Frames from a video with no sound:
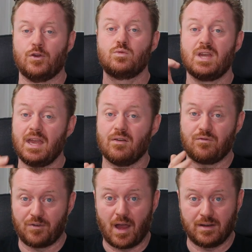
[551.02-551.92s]
If you can't
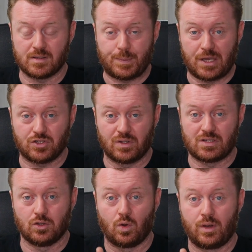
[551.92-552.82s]
find a
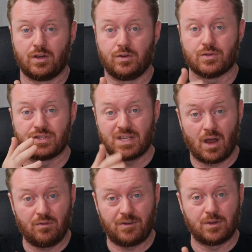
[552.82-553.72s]
specialist lawyer
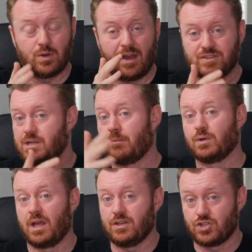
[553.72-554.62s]
yourself and you have some
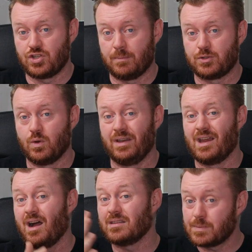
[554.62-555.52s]
relationship to a
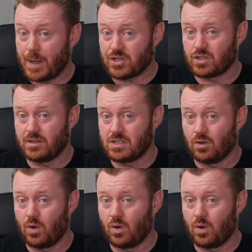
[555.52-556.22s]
non-specialist